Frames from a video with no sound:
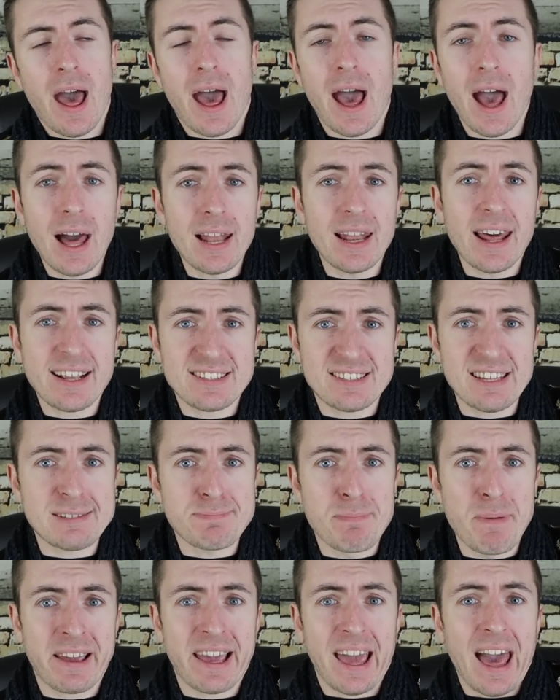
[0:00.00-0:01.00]
Alexis
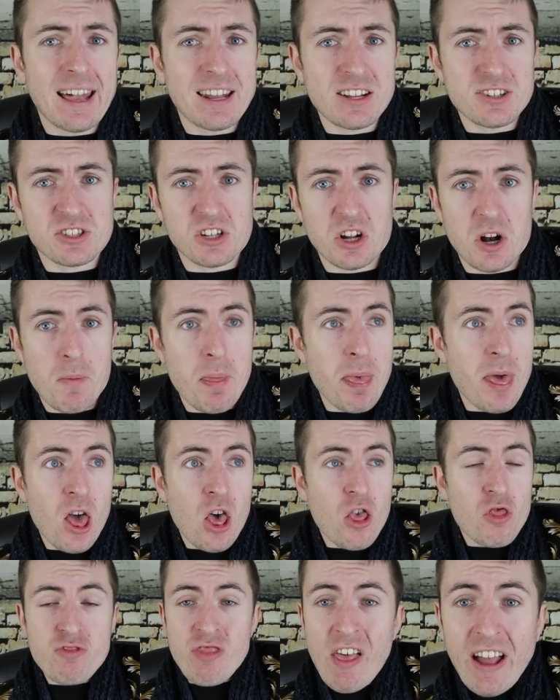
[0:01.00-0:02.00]
Mac Allister.
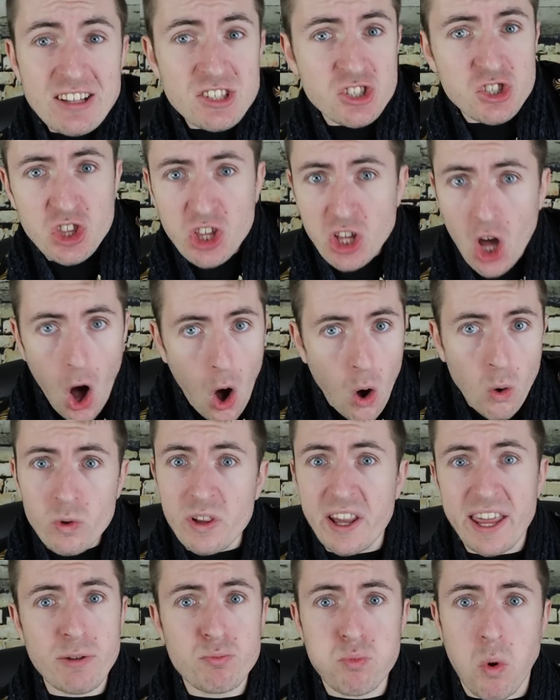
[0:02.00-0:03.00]
That's the
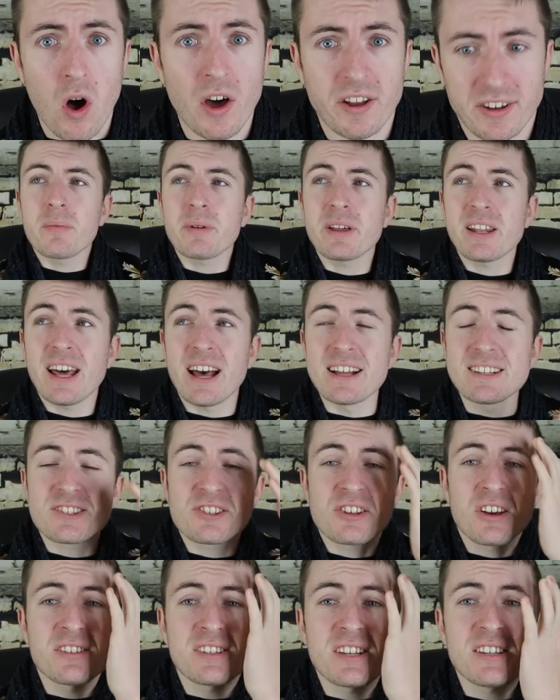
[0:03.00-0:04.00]
only one. I mean,
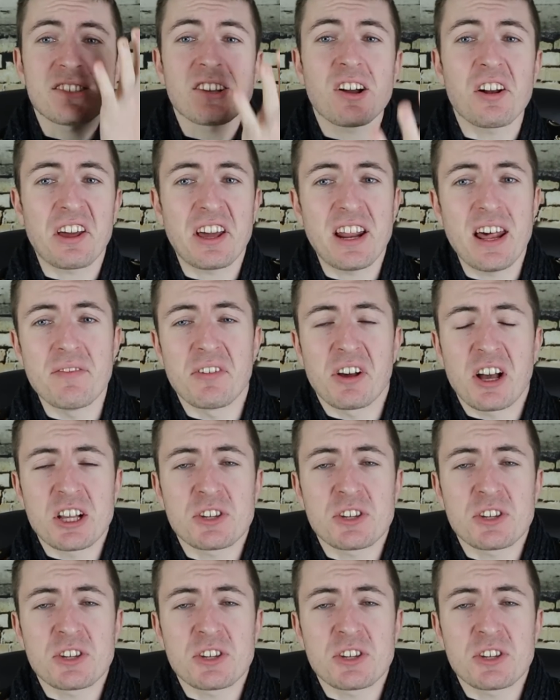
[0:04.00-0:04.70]
lads, Chelsea's starting 11